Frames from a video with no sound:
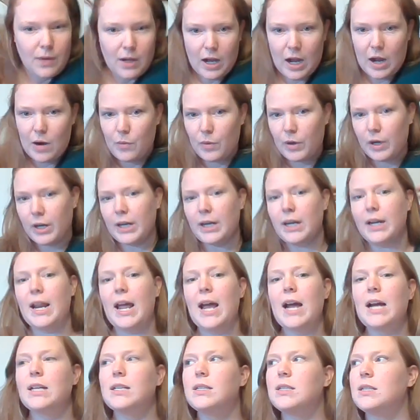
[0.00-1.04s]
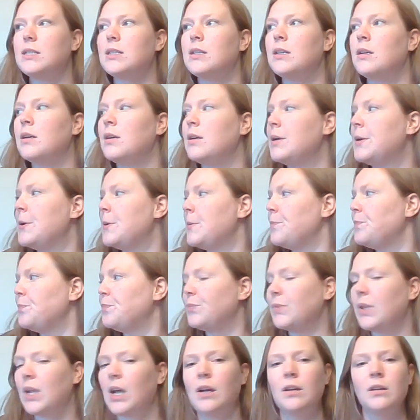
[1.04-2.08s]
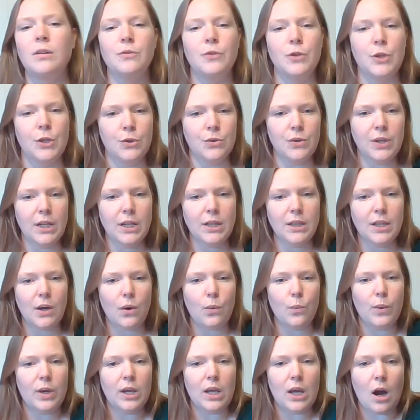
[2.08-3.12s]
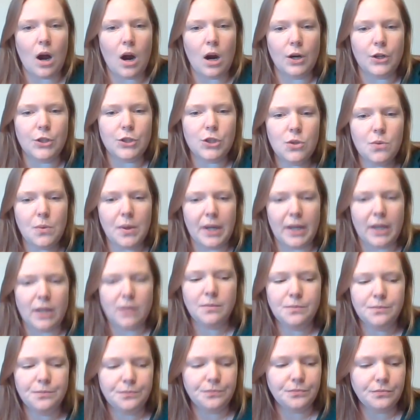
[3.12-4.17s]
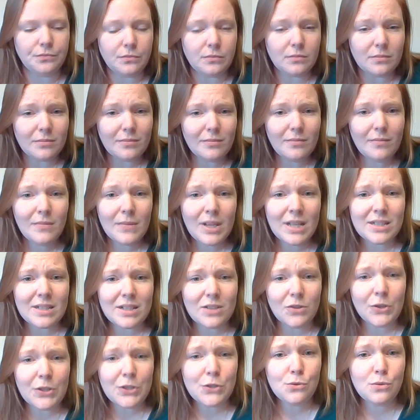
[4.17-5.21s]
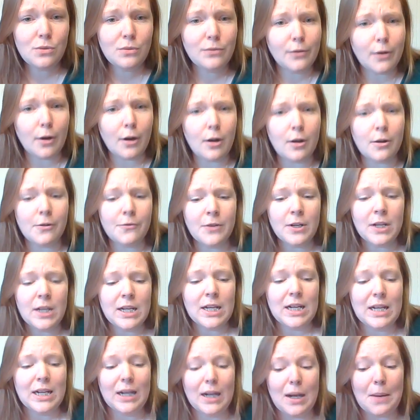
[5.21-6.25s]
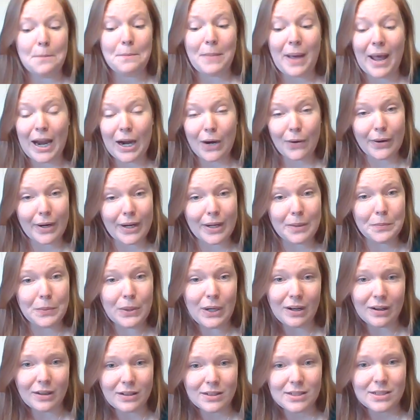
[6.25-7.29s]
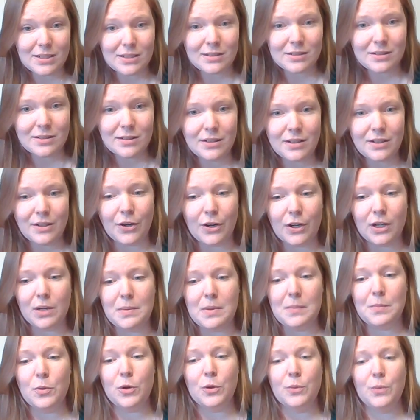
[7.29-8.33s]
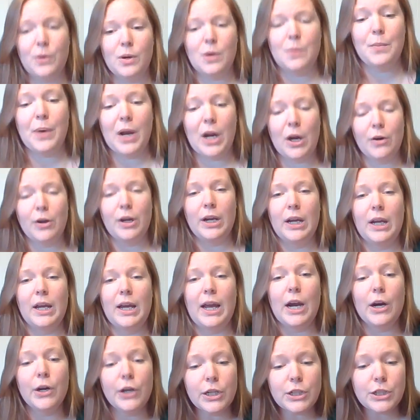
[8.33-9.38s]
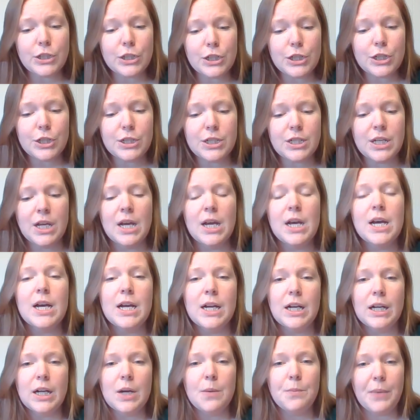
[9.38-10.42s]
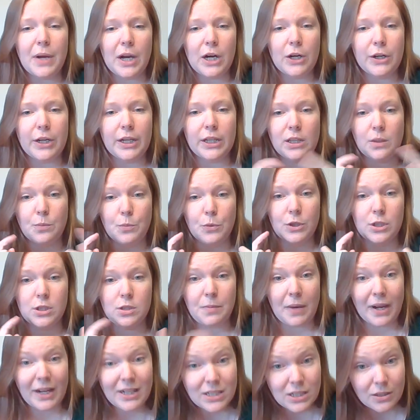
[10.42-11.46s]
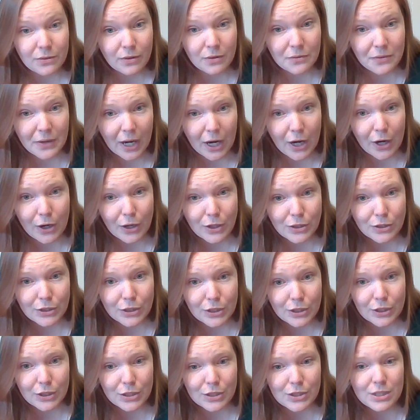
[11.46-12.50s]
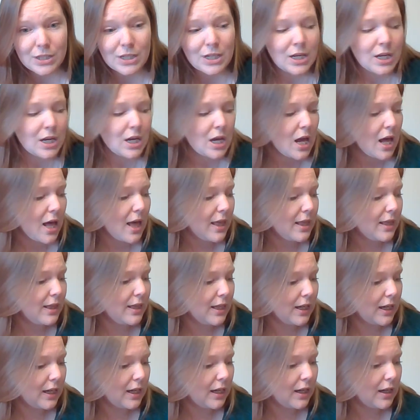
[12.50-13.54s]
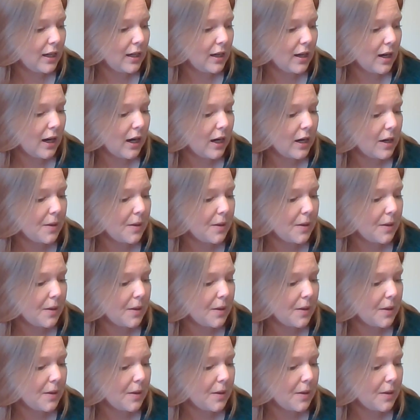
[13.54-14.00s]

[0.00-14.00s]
our next kind of unit that we are doing is going to involve comparing books. You're going to be comparing characters, comparing the perspective of characters, the